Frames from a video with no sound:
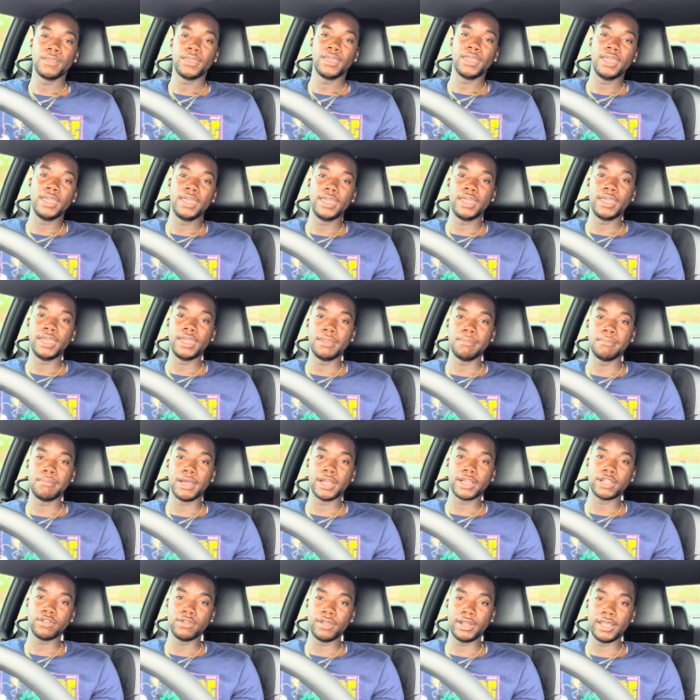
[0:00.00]
and
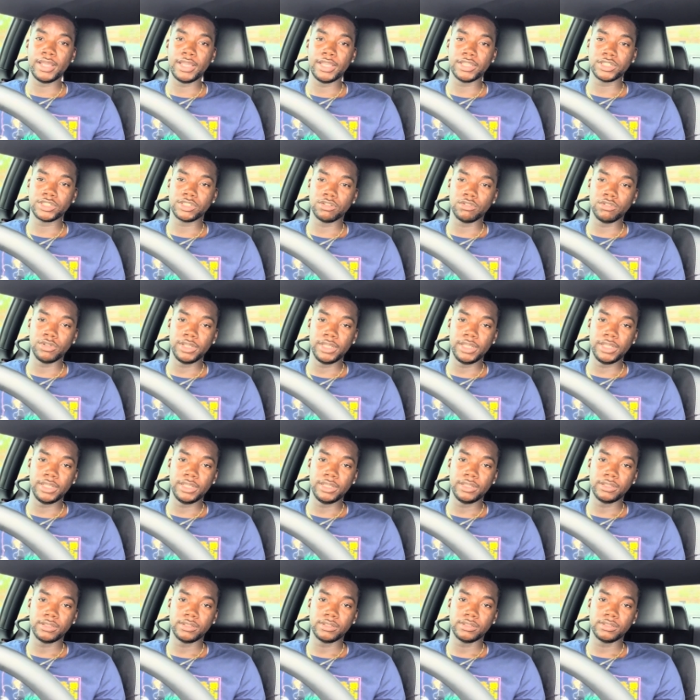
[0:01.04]
my credit history
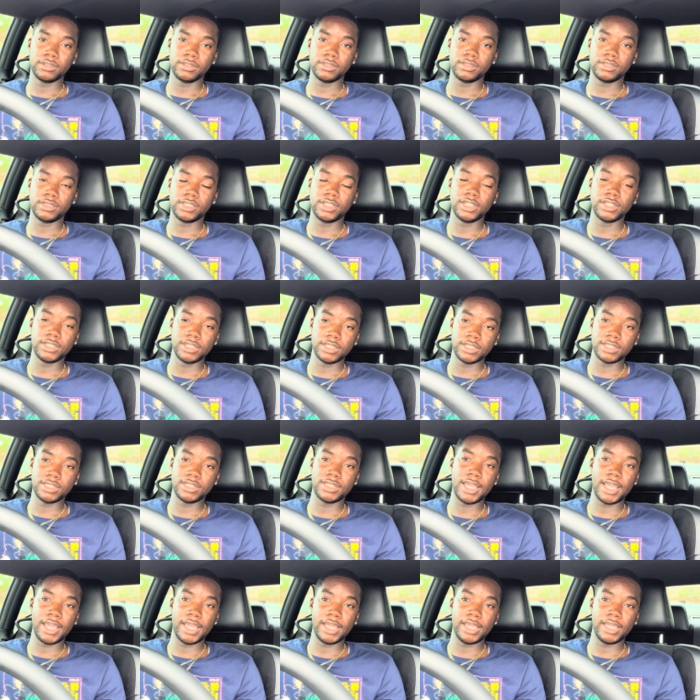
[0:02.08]
to this
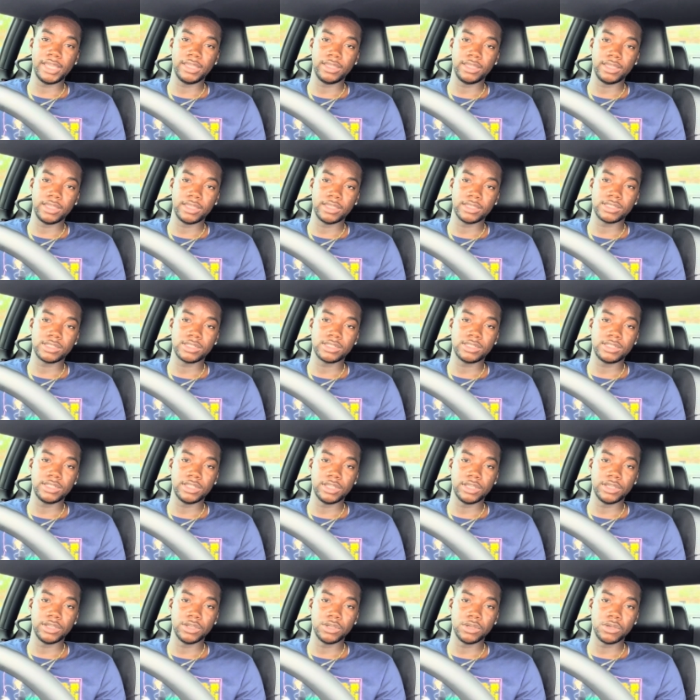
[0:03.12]
day is
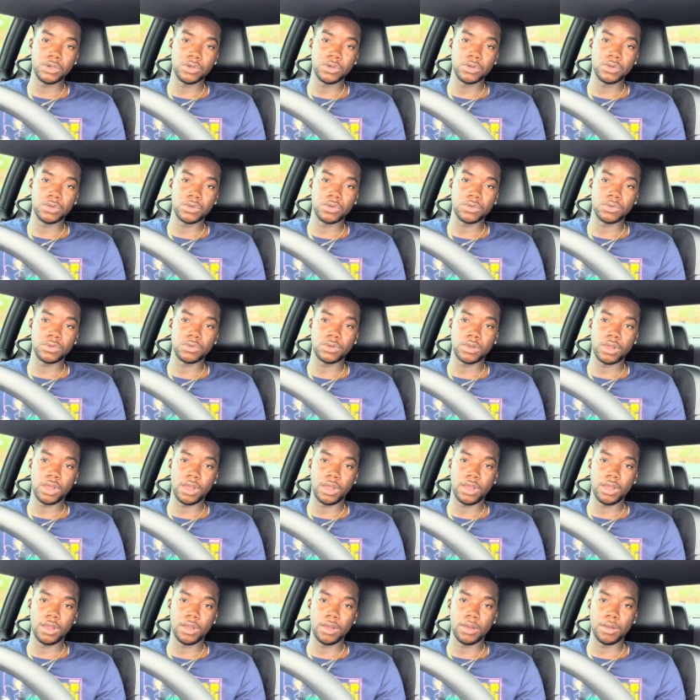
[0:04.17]
still
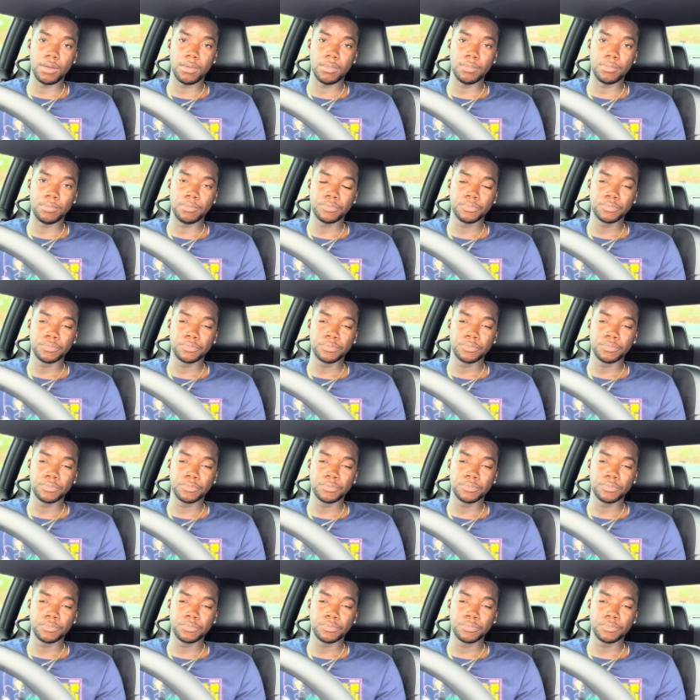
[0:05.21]
um